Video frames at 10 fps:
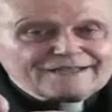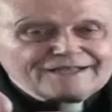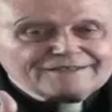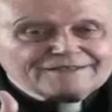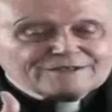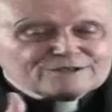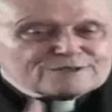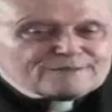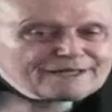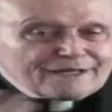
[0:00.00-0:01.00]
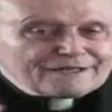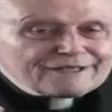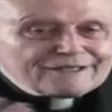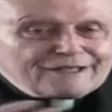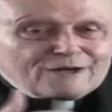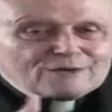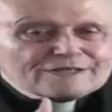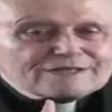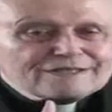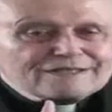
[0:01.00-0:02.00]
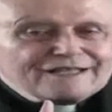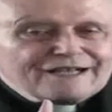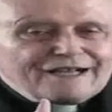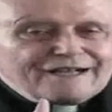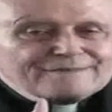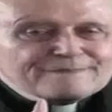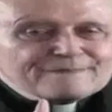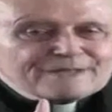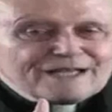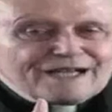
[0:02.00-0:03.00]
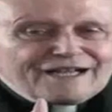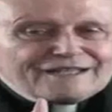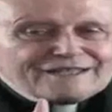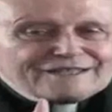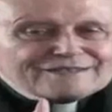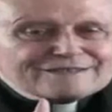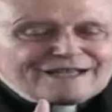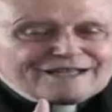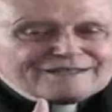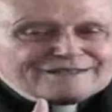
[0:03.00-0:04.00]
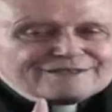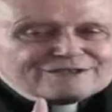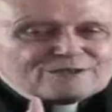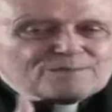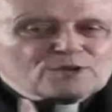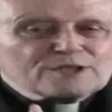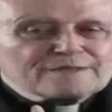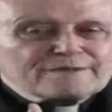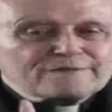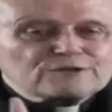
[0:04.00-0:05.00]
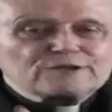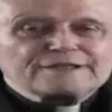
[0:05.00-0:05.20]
here in the USA. In fact, of course, America always